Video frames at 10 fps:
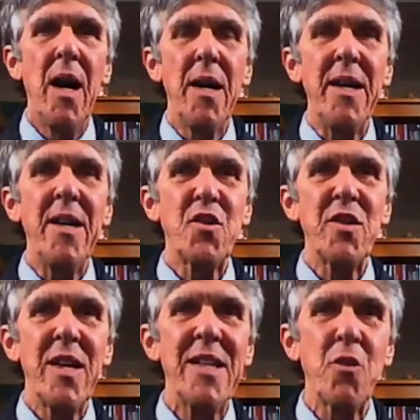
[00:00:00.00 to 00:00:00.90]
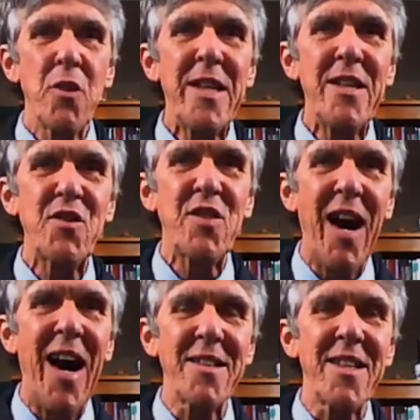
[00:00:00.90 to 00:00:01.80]
is in Greece,
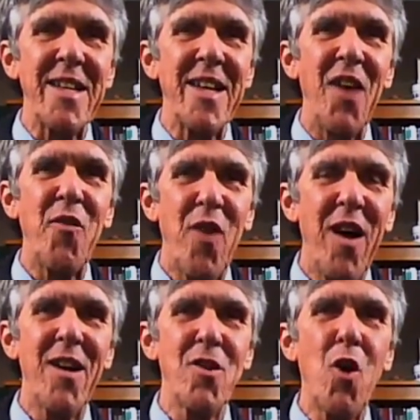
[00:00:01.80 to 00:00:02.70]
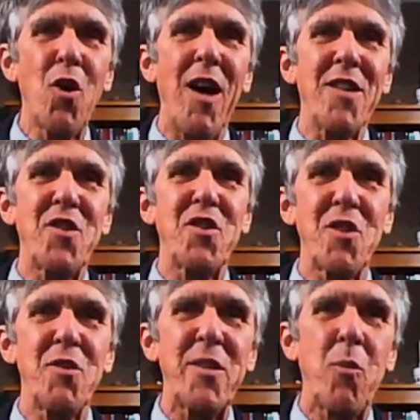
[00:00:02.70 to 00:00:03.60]
oddly enough. Logos is a
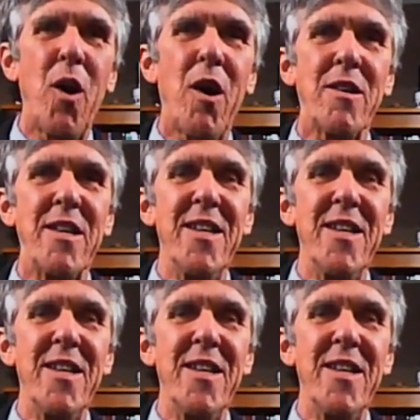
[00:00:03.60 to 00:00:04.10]
Greek word.